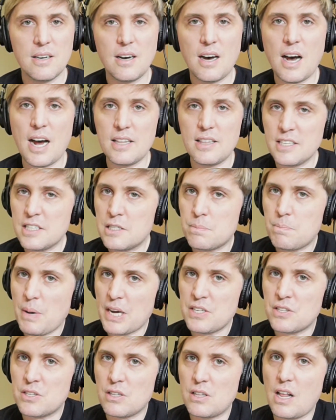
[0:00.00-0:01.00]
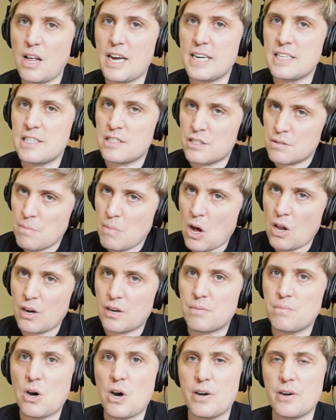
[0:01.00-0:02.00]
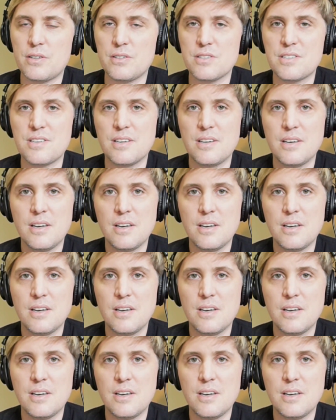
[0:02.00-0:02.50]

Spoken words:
highly specialized smaller models.